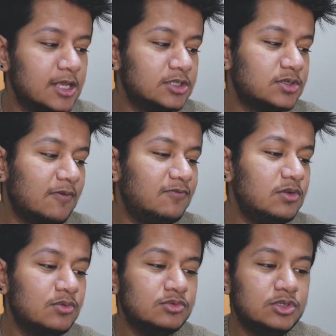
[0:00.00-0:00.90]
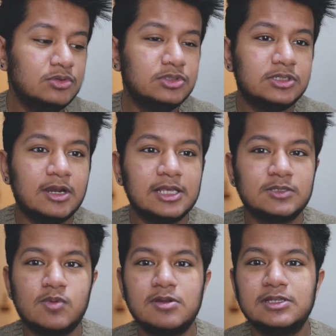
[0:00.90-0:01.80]
So if you do start
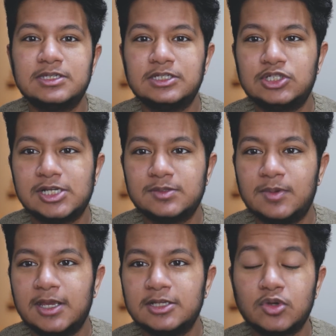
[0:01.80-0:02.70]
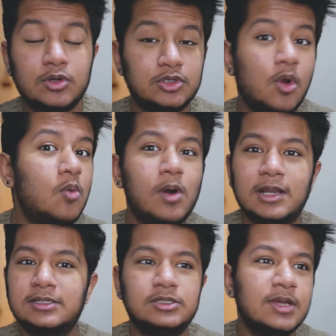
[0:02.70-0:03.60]
experiencing chest pains or you don't
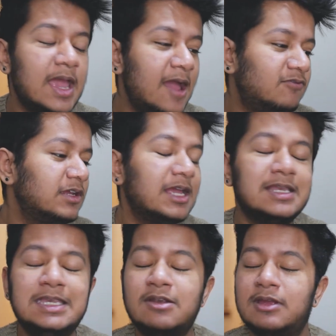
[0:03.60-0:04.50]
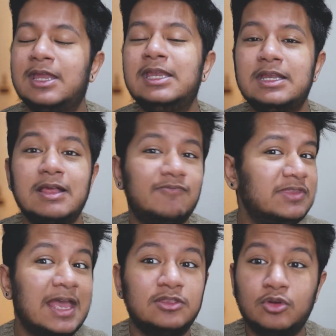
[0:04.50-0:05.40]
want to ever get near any
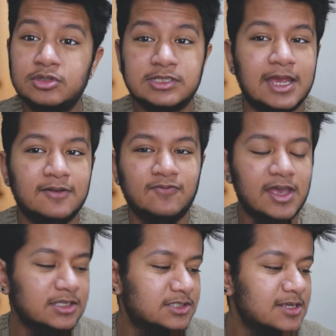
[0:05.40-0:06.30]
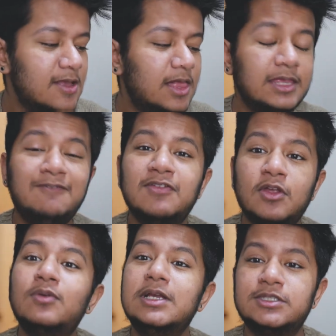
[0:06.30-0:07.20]
that those side effects, even
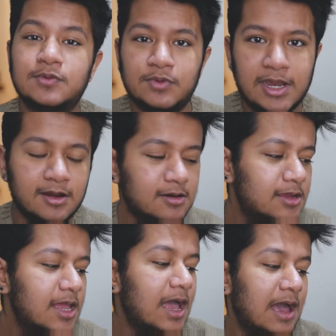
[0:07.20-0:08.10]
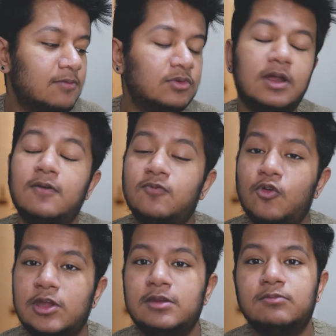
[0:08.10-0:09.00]
though it's rare, I would
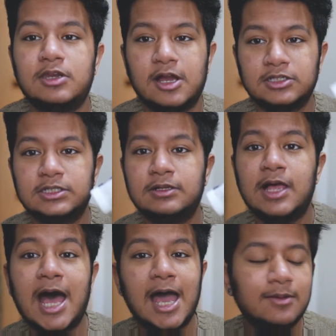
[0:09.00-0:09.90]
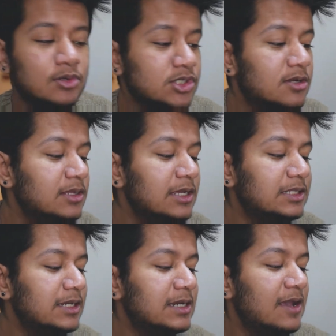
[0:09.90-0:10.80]
avoid minoxidil. I personally
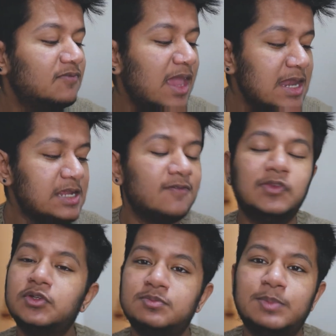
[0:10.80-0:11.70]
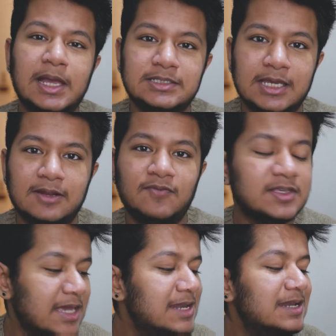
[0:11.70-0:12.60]
didn't have any of those bad side
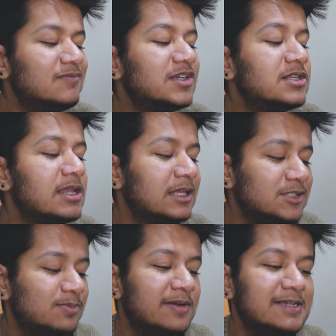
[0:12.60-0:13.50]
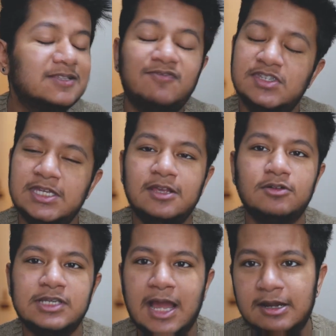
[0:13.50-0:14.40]
effects. I didn't even experience fatigue or
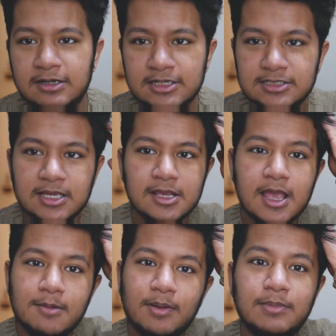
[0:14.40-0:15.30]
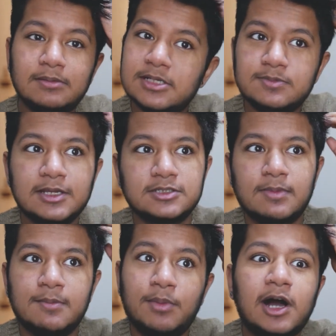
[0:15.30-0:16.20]
tiredness, but maybe it's because
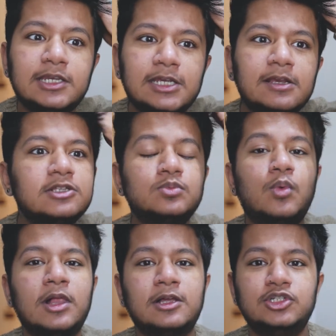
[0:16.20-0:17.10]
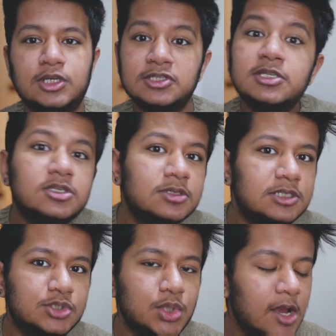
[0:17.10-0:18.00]
my body is well adjusted to
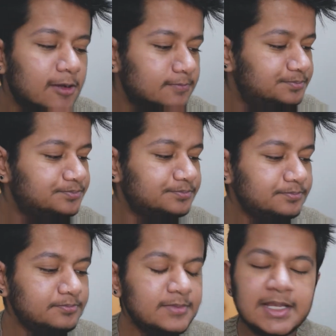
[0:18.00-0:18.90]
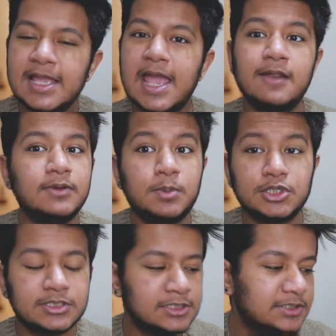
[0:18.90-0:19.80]
this drug every
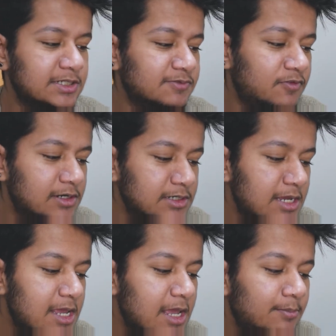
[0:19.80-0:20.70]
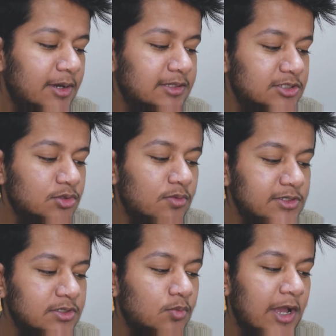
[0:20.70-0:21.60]
person is different but the sole
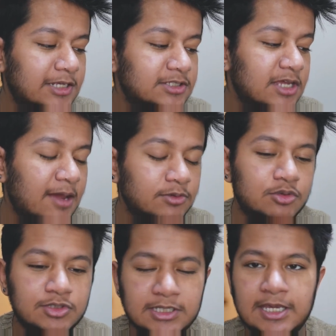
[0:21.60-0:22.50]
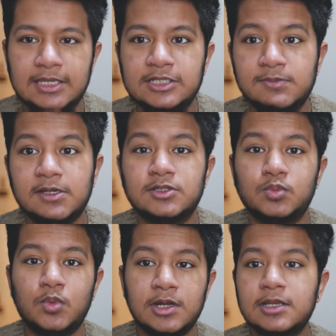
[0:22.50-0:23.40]
reason why i stopped using it is because
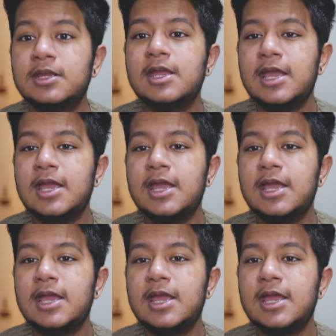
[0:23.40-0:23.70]
one